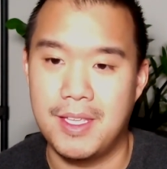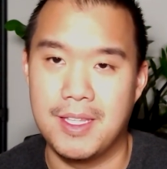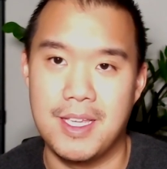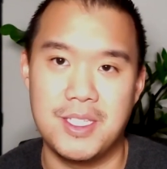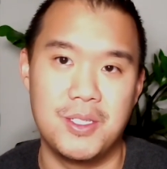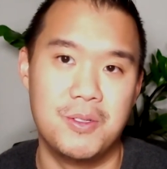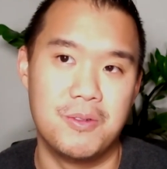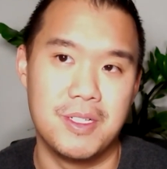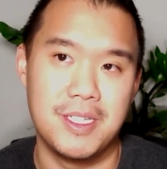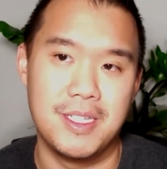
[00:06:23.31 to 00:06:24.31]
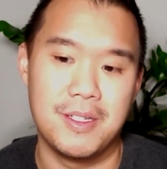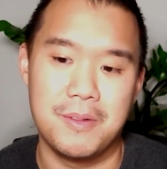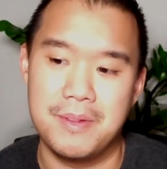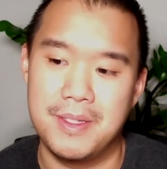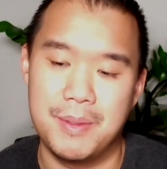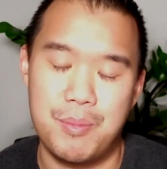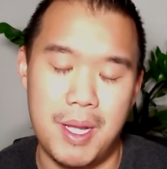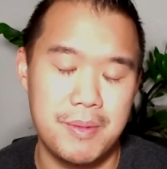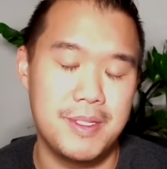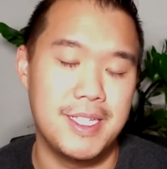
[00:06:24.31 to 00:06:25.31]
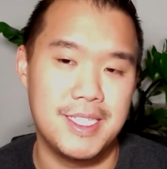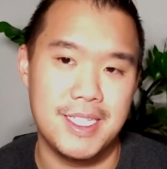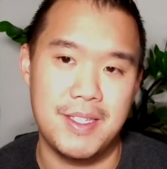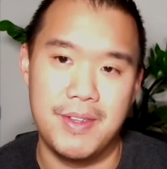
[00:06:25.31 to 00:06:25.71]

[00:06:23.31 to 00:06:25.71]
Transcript: unless you really, you know, probably easiest